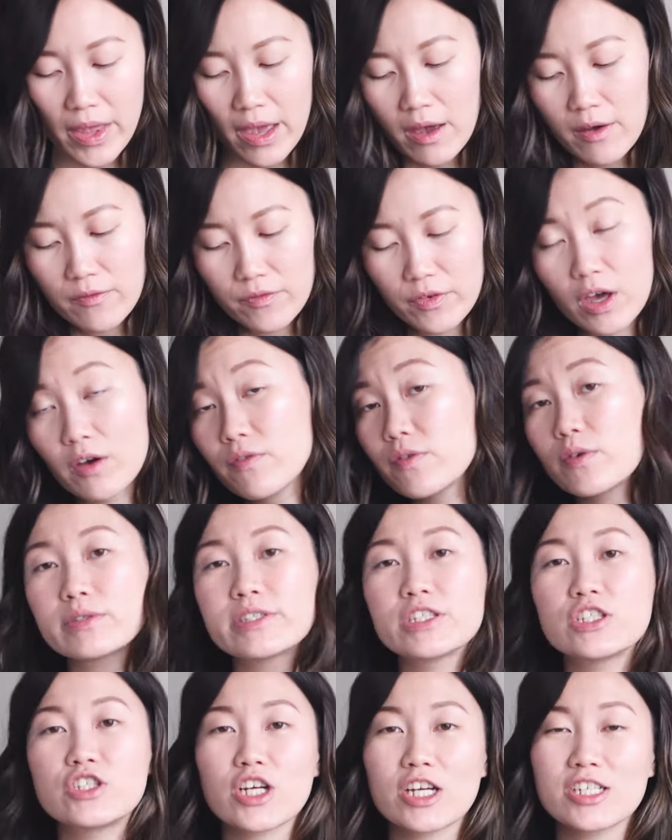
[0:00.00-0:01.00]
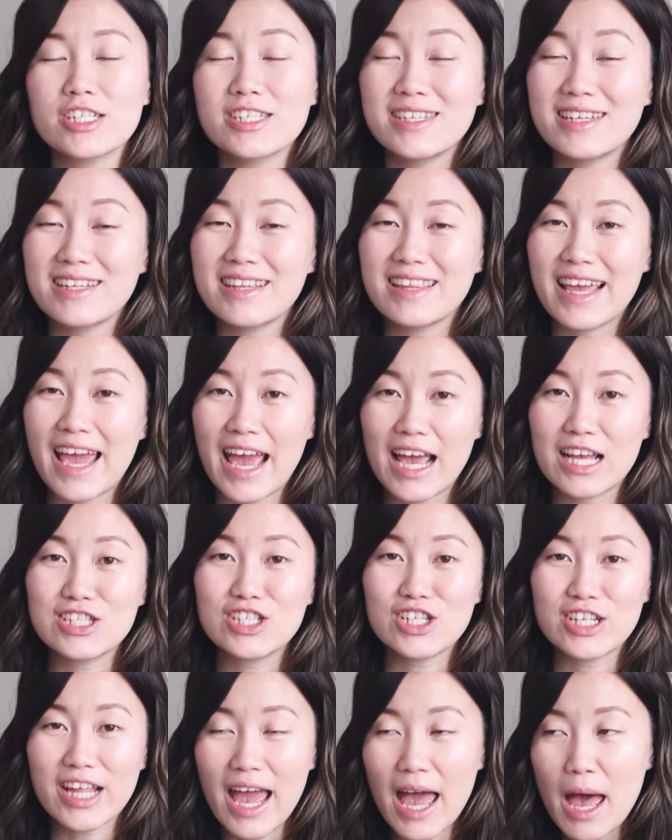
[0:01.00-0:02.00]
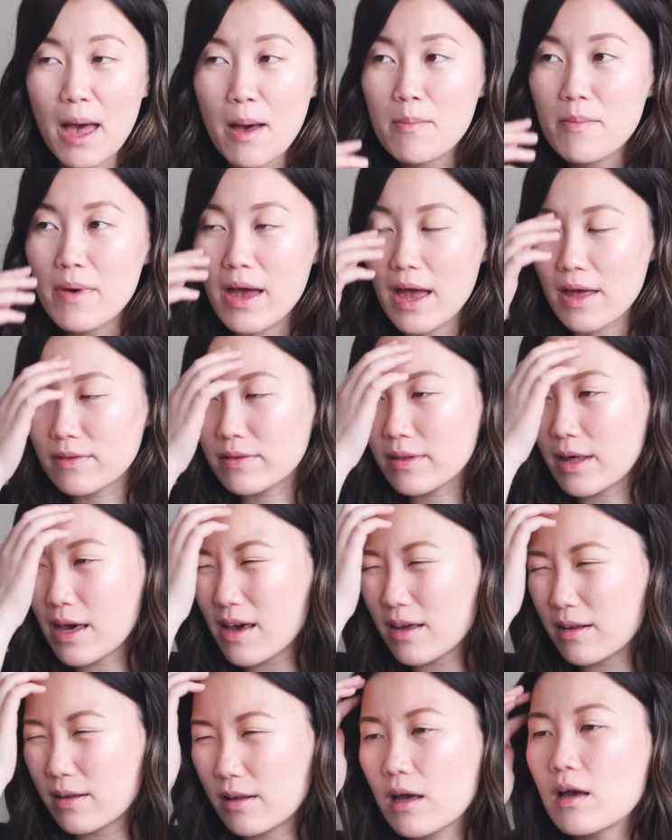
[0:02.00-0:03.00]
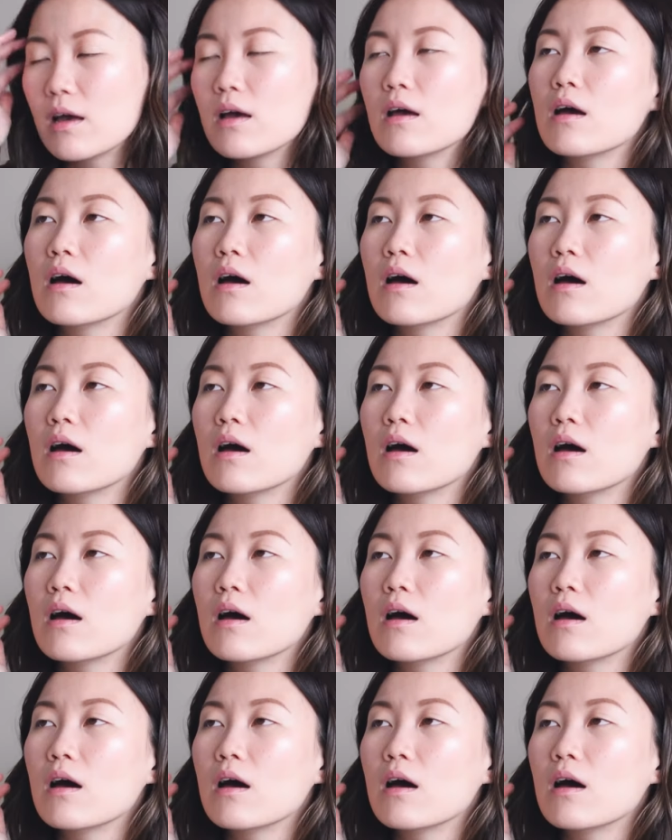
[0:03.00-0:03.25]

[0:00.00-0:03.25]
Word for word: A few of you suggested the H&M and then